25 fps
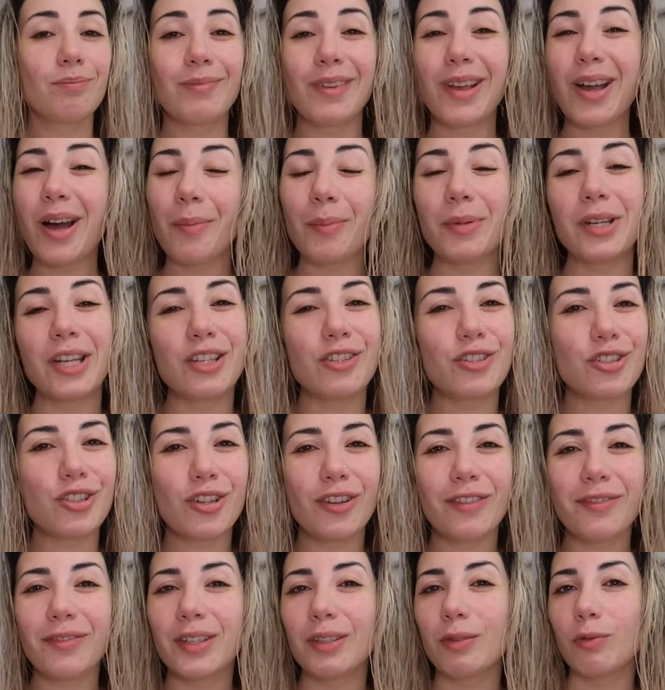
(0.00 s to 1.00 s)
Combination
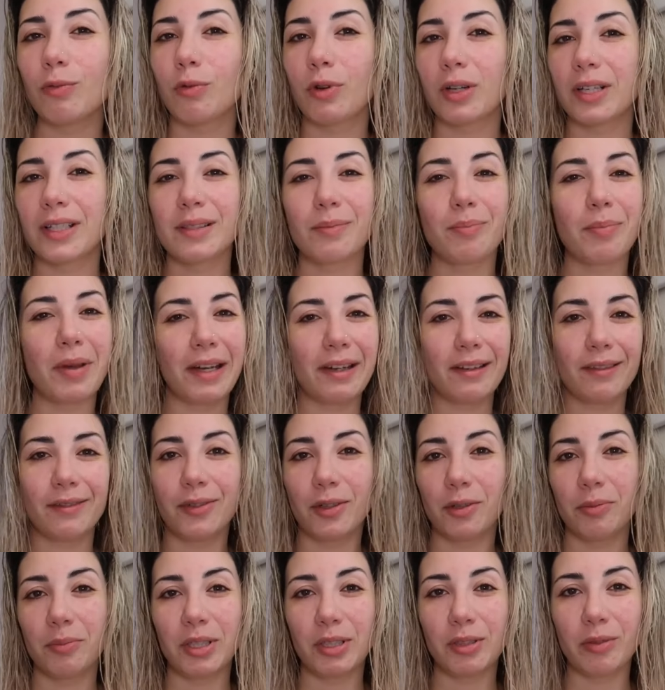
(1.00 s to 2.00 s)
of it works better
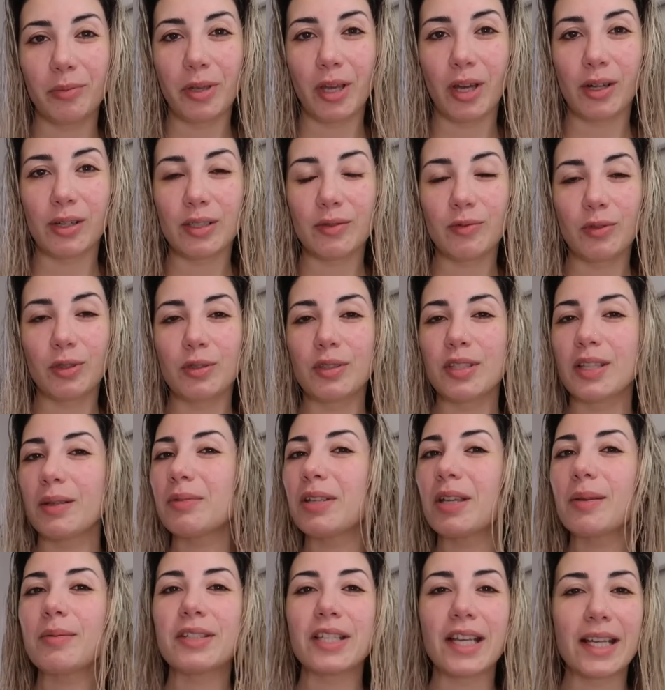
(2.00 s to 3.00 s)
for me, to be honest with you.
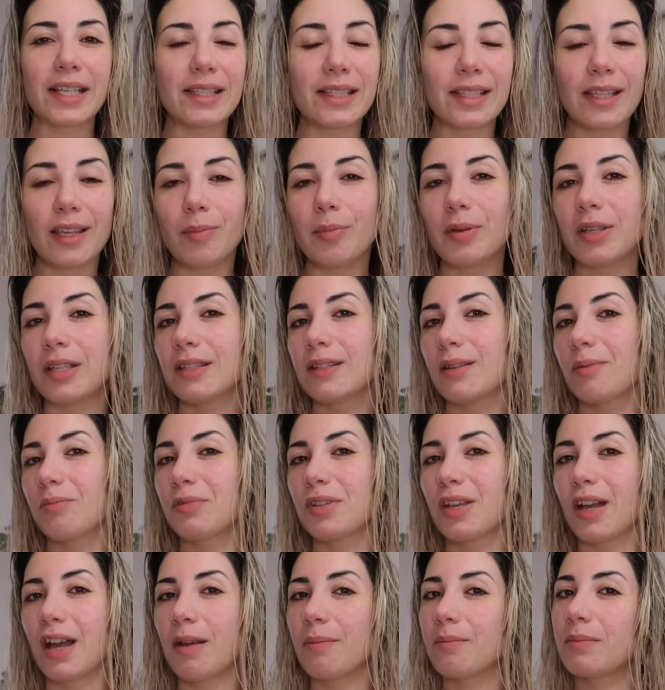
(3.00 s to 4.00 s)
Sometimes I skip it,
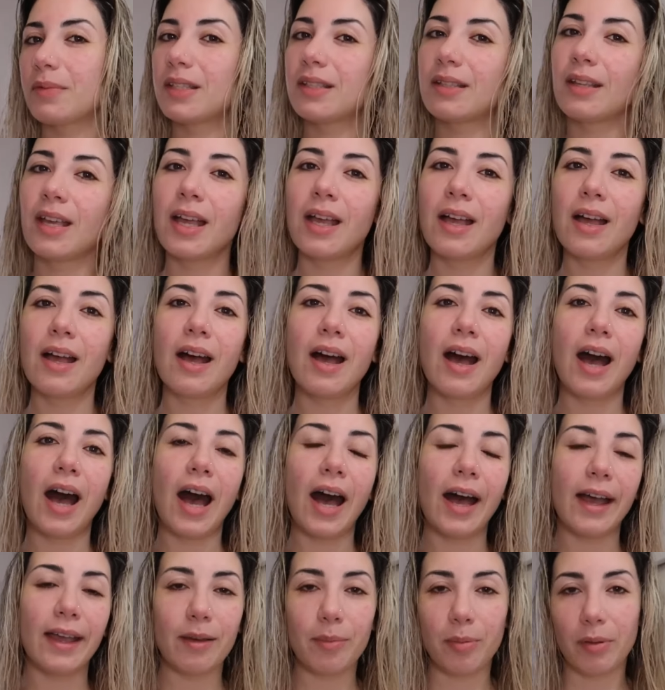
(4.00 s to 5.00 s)
sometimes
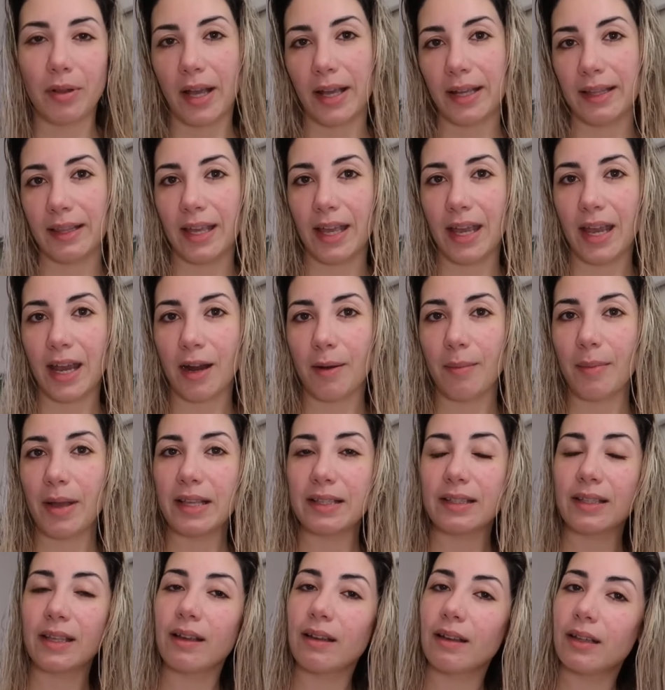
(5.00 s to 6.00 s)
I apply the hair
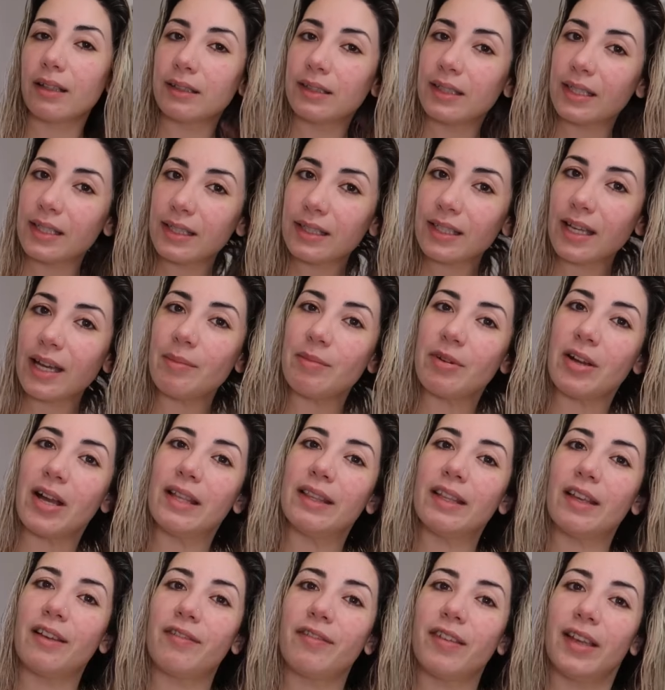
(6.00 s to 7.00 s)
mask. This time
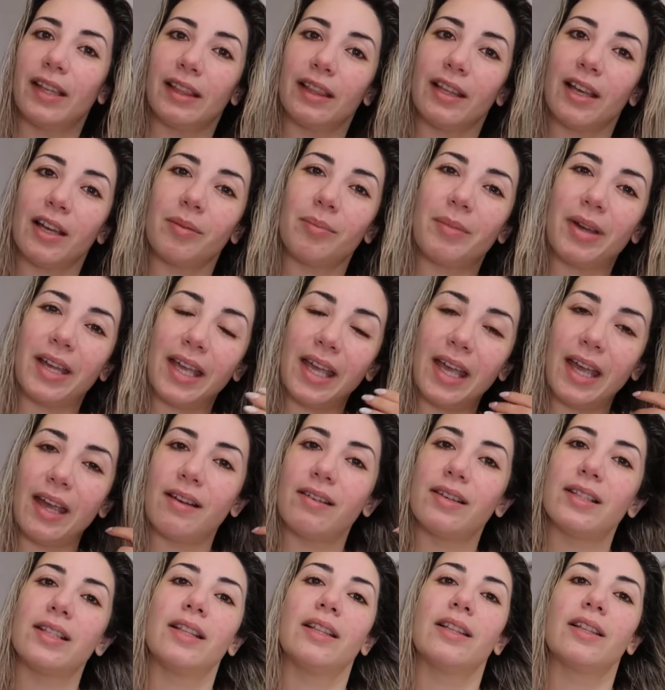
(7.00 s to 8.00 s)
around I felt like my hair
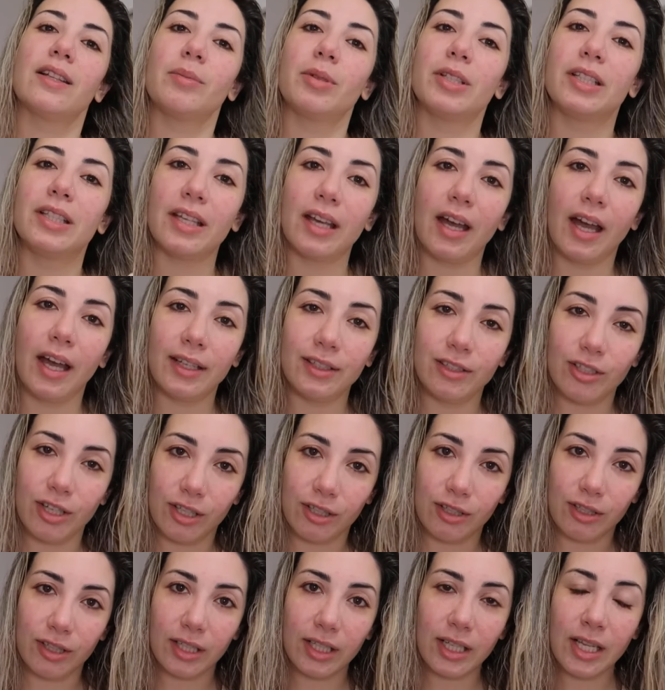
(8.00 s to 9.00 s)
is a little bit
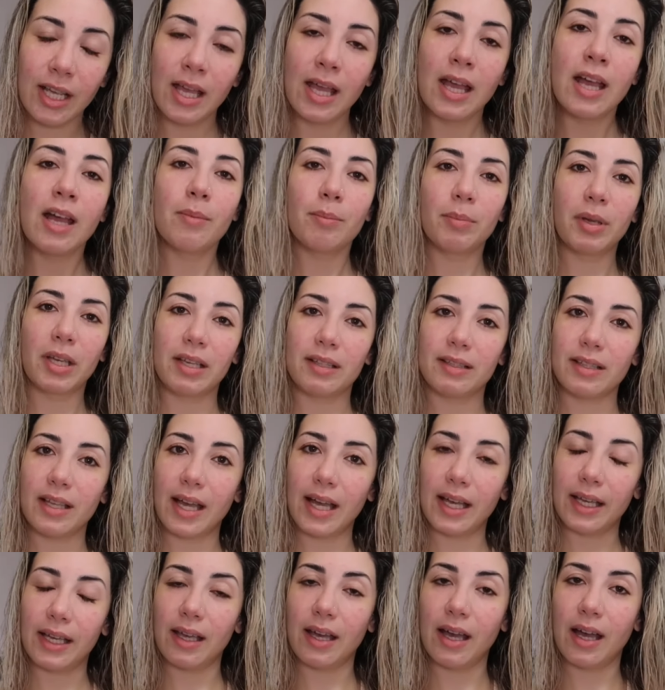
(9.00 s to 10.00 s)
dehydrated because
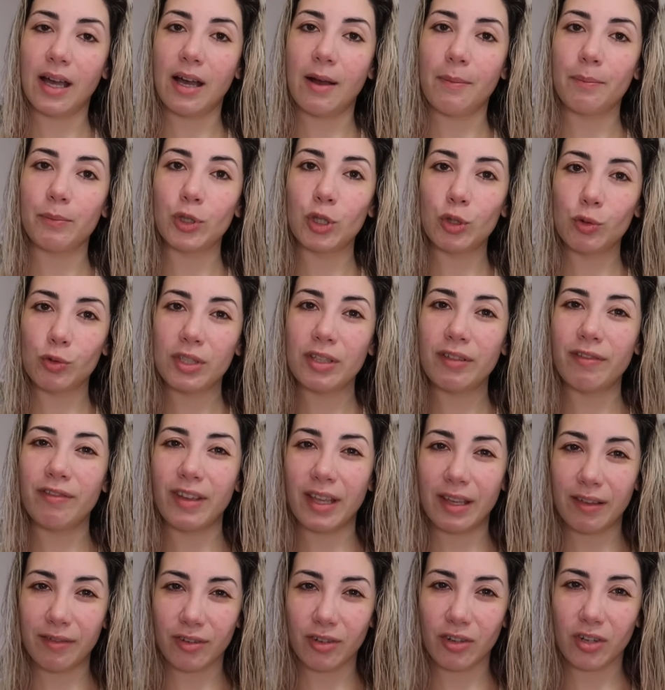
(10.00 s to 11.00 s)
I used the
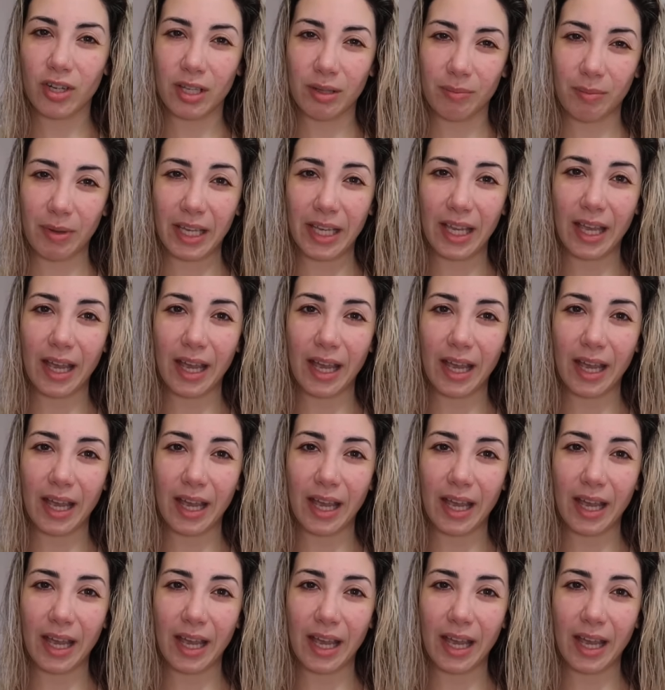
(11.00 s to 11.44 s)
waver in my